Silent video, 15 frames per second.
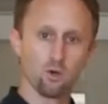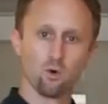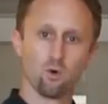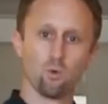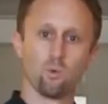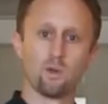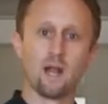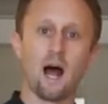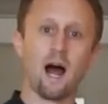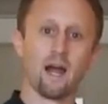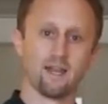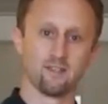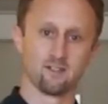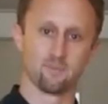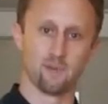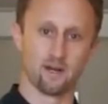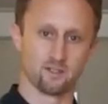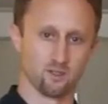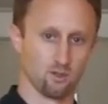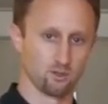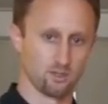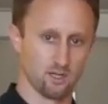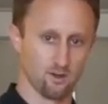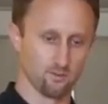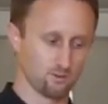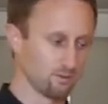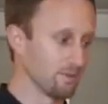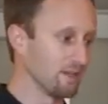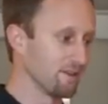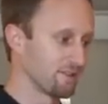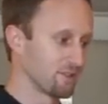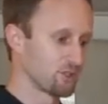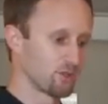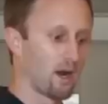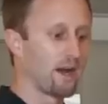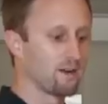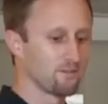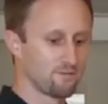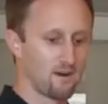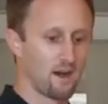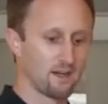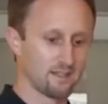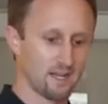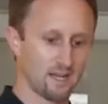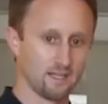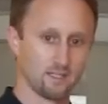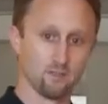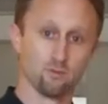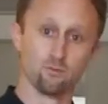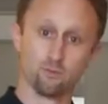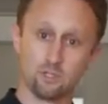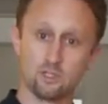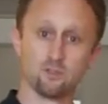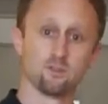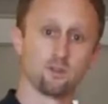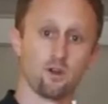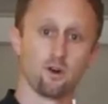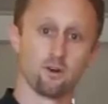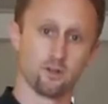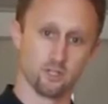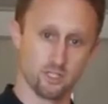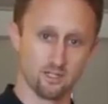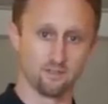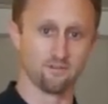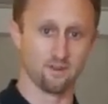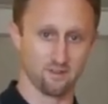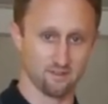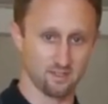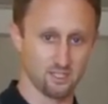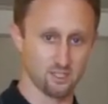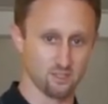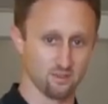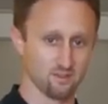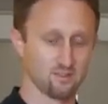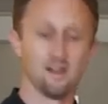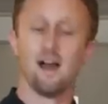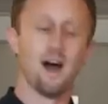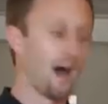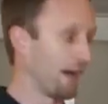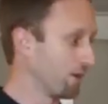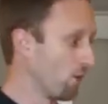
goal when I inspect a hotel room is to try to find any real large infestations. I